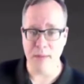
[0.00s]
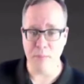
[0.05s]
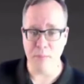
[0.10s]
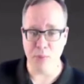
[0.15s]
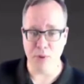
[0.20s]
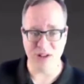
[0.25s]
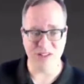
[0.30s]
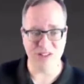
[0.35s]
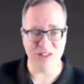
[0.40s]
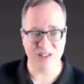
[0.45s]
and
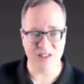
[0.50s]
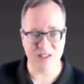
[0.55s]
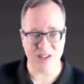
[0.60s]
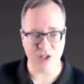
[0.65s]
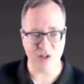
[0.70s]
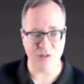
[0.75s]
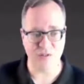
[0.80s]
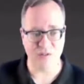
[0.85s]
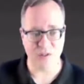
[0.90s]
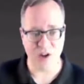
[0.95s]
brings
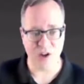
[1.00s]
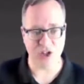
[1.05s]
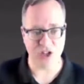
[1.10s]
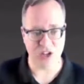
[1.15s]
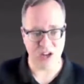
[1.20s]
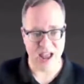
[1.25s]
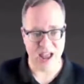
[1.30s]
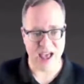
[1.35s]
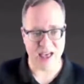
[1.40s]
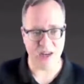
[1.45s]
such
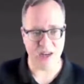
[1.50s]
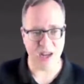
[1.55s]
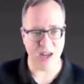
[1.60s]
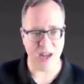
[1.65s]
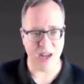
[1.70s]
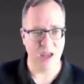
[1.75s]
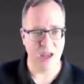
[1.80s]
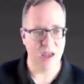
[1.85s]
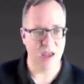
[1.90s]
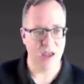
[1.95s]

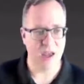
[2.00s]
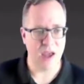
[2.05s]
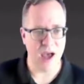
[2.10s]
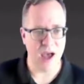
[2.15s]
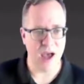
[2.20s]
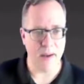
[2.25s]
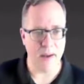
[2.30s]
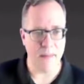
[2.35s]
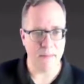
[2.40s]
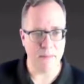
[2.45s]
functionality
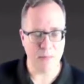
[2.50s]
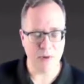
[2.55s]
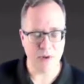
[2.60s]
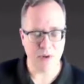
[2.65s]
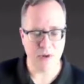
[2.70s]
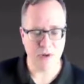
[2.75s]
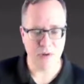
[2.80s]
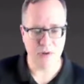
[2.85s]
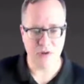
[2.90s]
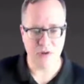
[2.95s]
um,